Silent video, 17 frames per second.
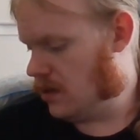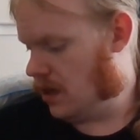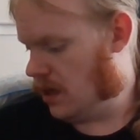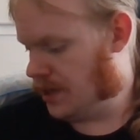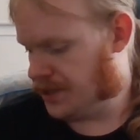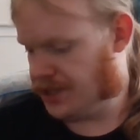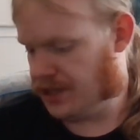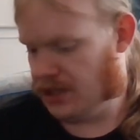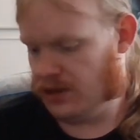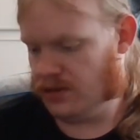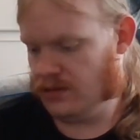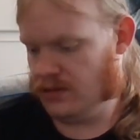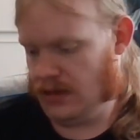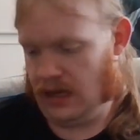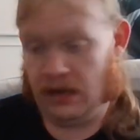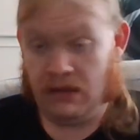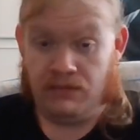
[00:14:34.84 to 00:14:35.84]

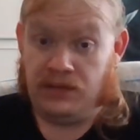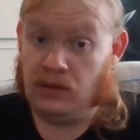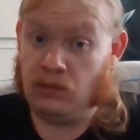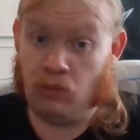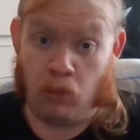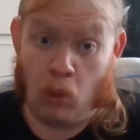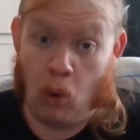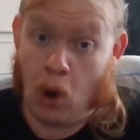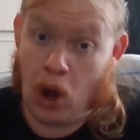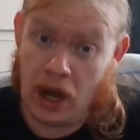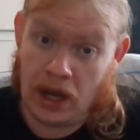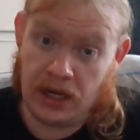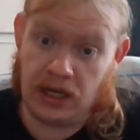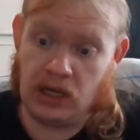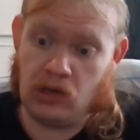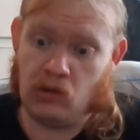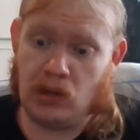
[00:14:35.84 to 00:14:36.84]
also, if you
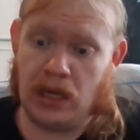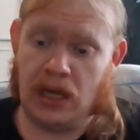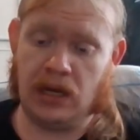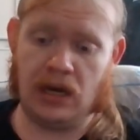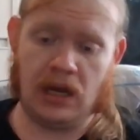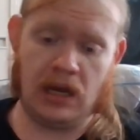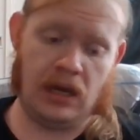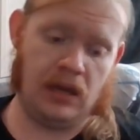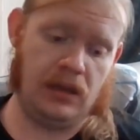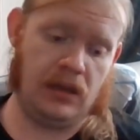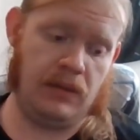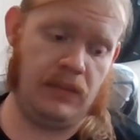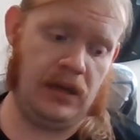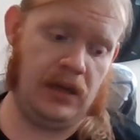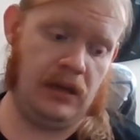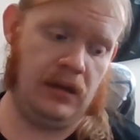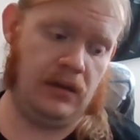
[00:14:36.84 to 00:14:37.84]
want, you can let
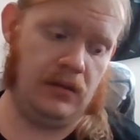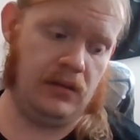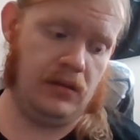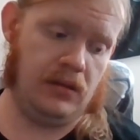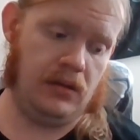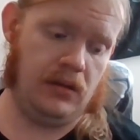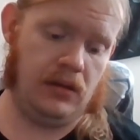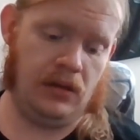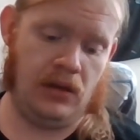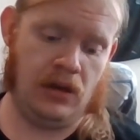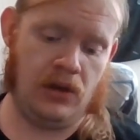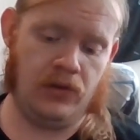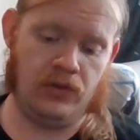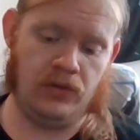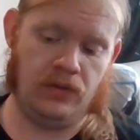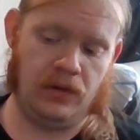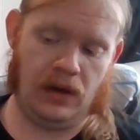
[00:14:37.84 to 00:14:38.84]
me
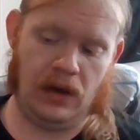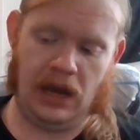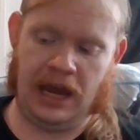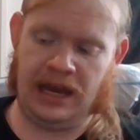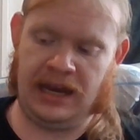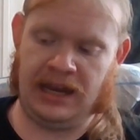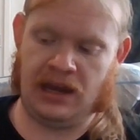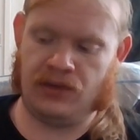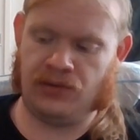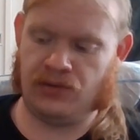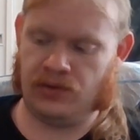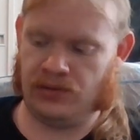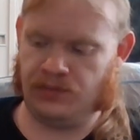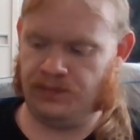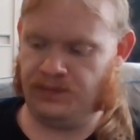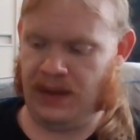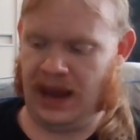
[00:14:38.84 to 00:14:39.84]
know any
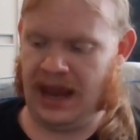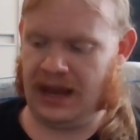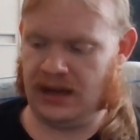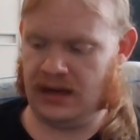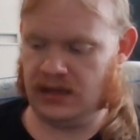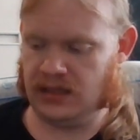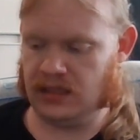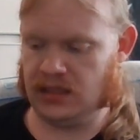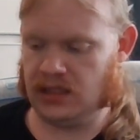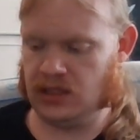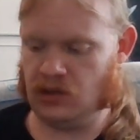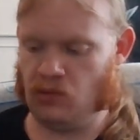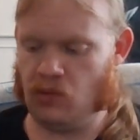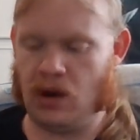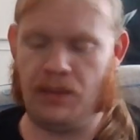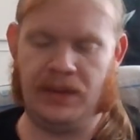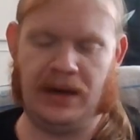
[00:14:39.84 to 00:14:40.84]
other bands
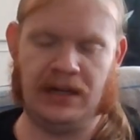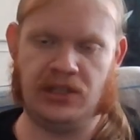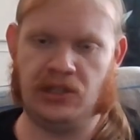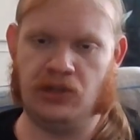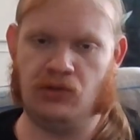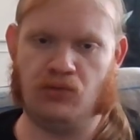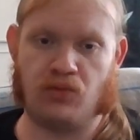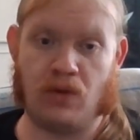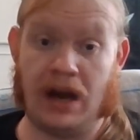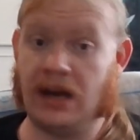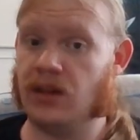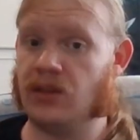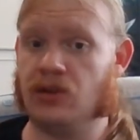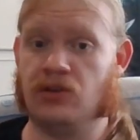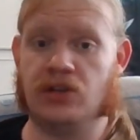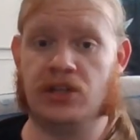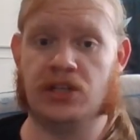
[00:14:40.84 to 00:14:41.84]
you want me to rank
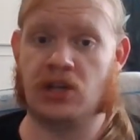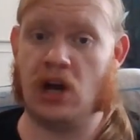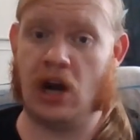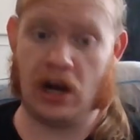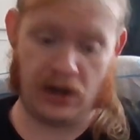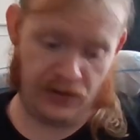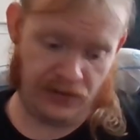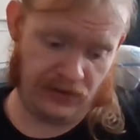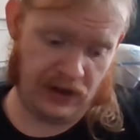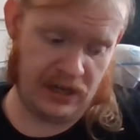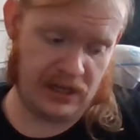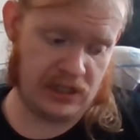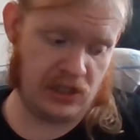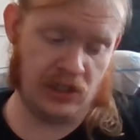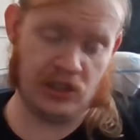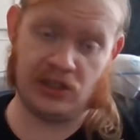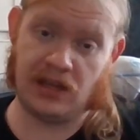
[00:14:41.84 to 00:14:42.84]
their
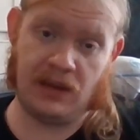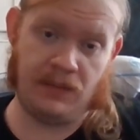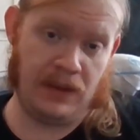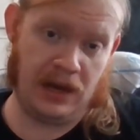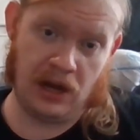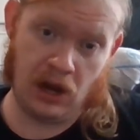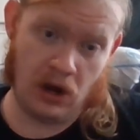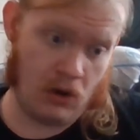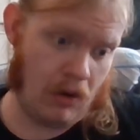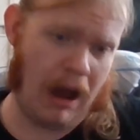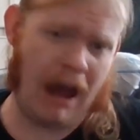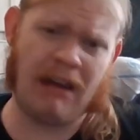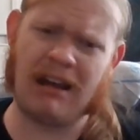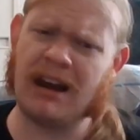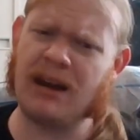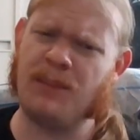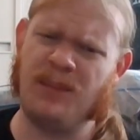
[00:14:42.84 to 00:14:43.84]
discographies. Just let me know.
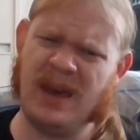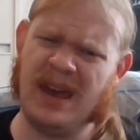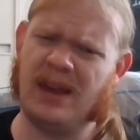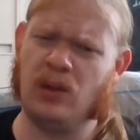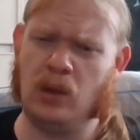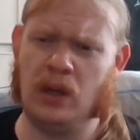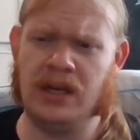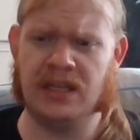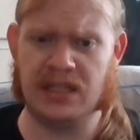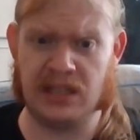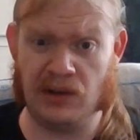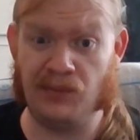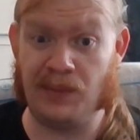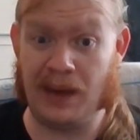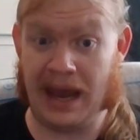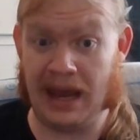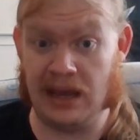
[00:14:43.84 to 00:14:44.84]
I got a big list
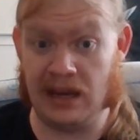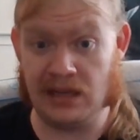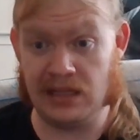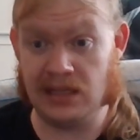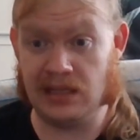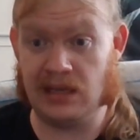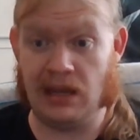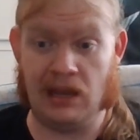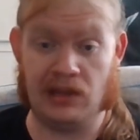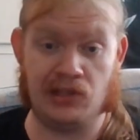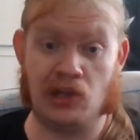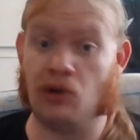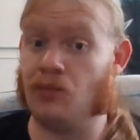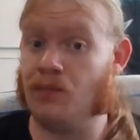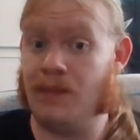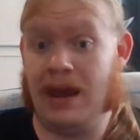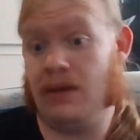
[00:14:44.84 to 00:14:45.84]
of bands,
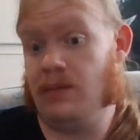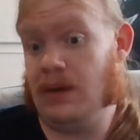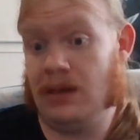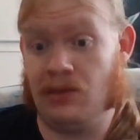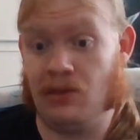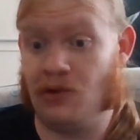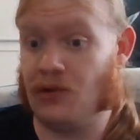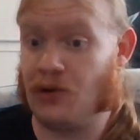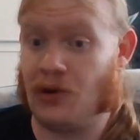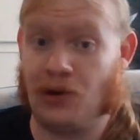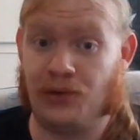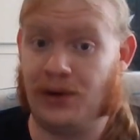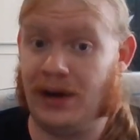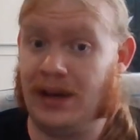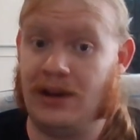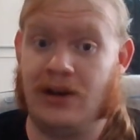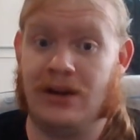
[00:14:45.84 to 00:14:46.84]
so maybe they're
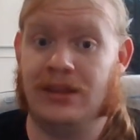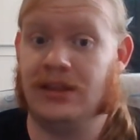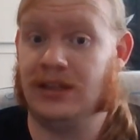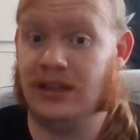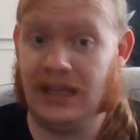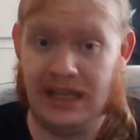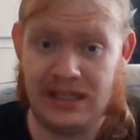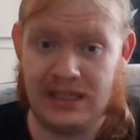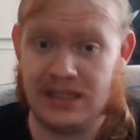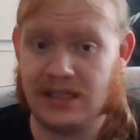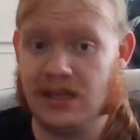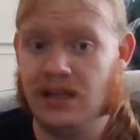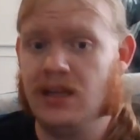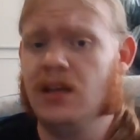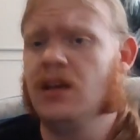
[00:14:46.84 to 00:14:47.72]
already on the list.